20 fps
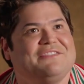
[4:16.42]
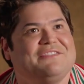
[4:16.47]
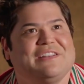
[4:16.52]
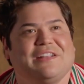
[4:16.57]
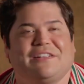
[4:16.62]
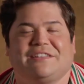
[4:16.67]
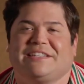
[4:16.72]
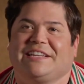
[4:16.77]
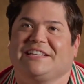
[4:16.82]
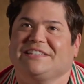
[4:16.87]
even
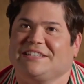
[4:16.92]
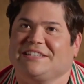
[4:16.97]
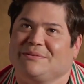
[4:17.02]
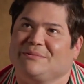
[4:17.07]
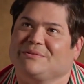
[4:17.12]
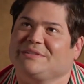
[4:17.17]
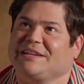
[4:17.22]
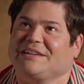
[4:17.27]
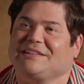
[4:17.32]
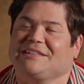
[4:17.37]
on days that it
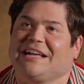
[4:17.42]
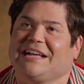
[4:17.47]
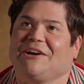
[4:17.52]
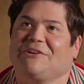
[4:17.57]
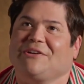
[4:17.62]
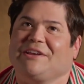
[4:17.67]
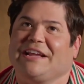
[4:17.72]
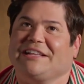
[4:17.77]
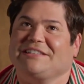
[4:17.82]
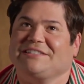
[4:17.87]
was like
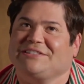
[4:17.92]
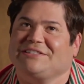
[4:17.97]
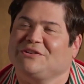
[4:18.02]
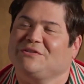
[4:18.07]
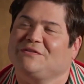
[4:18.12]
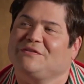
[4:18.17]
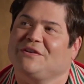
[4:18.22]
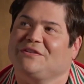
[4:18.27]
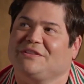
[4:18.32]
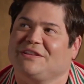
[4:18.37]
cloudy, I
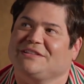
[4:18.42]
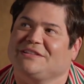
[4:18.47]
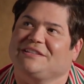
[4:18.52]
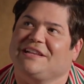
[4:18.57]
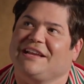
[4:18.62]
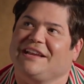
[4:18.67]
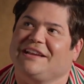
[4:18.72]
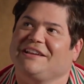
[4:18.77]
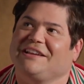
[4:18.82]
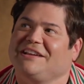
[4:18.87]
still felt this
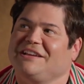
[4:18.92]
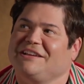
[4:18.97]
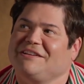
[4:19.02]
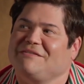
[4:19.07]
like